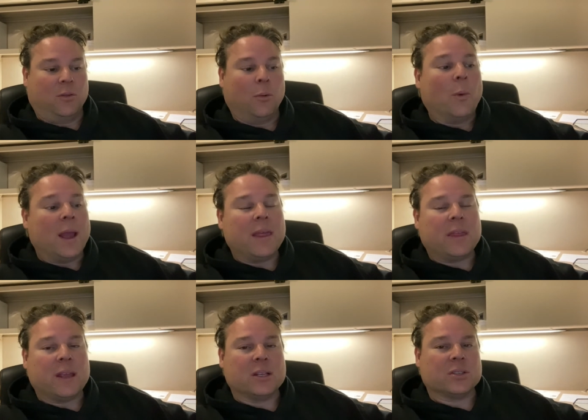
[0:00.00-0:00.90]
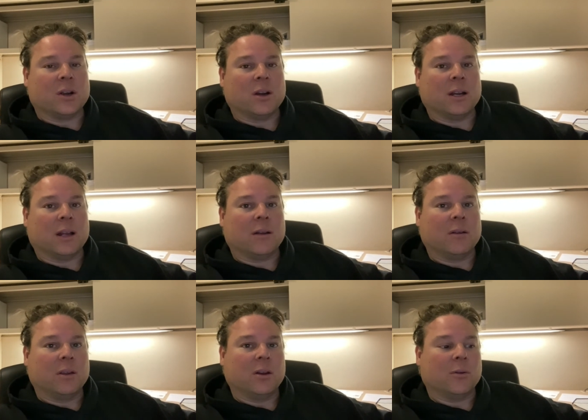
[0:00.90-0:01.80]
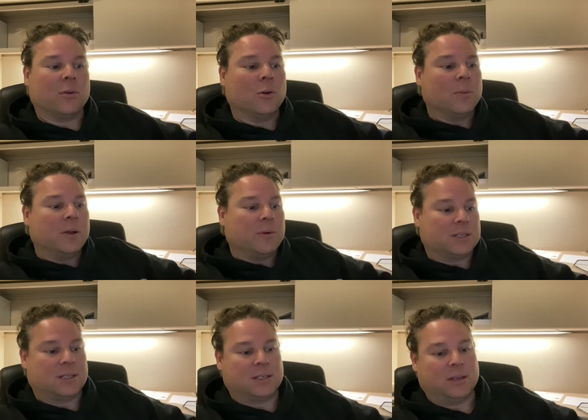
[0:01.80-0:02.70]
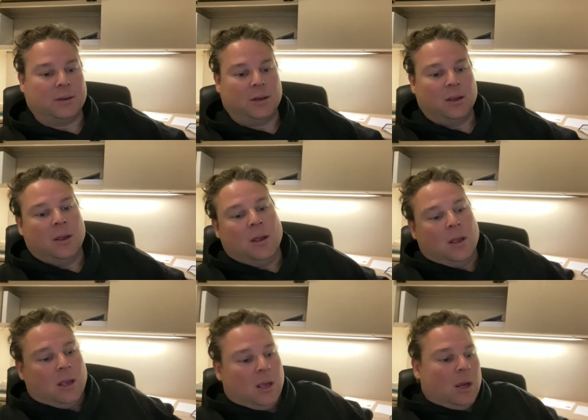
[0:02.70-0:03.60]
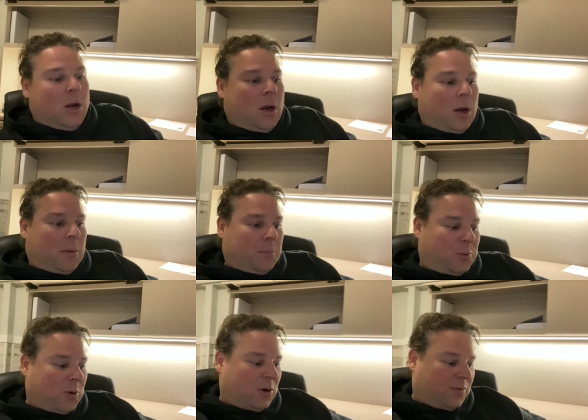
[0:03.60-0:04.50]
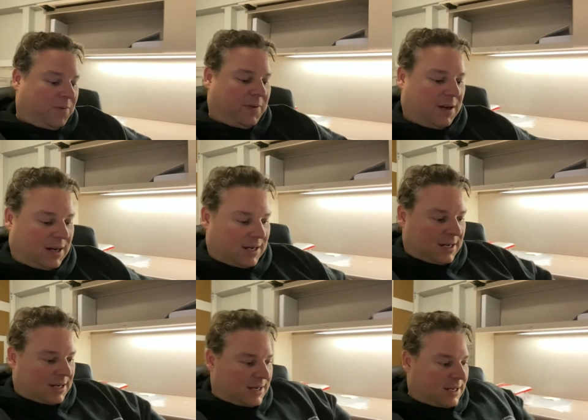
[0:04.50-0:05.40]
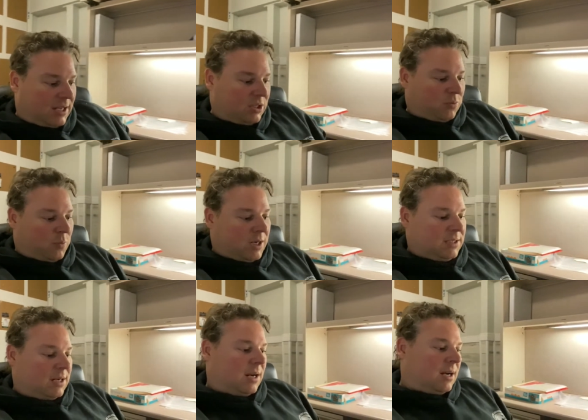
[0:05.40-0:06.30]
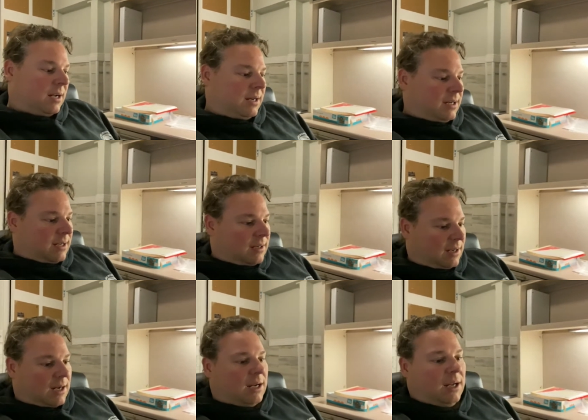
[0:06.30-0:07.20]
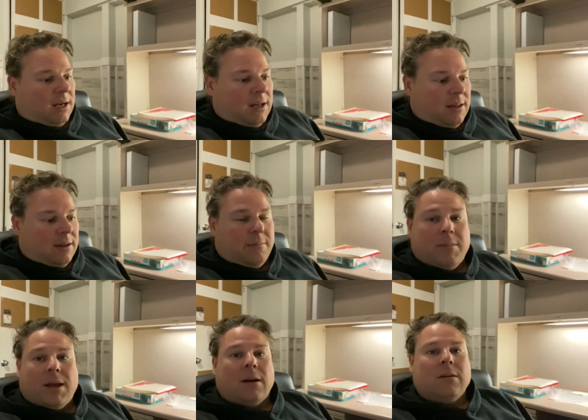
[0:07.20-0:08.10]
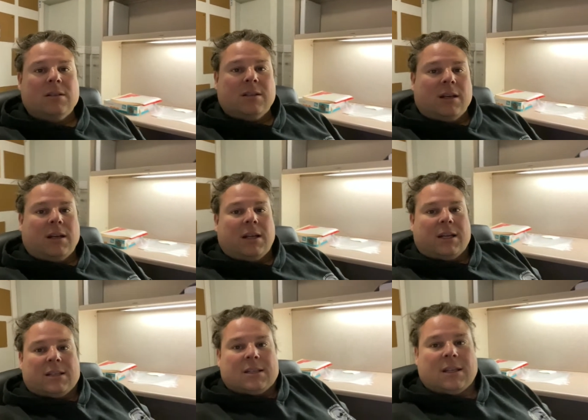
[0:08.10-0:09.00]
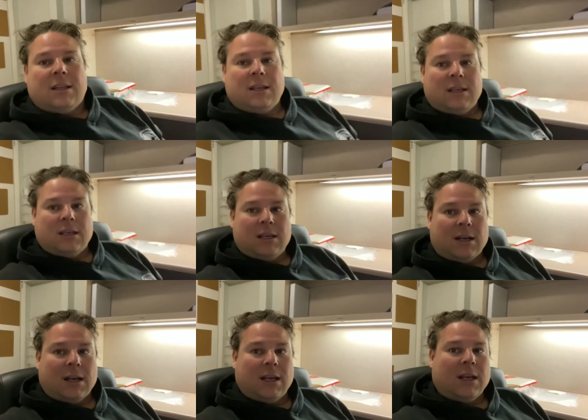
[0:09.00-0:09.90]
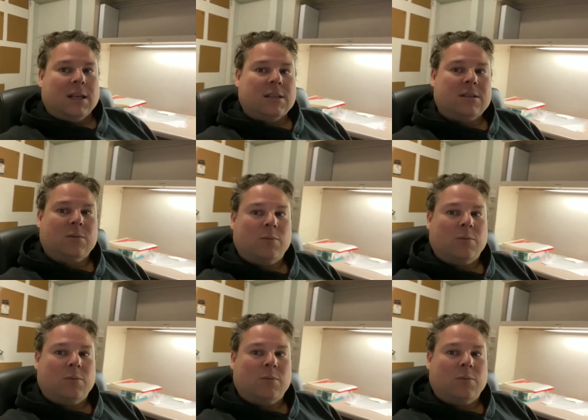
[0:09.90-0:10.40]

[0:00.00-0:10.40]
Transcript: way things are now, you know, nobody wants to see proof. It's what's online that matters, and it's the, I guess,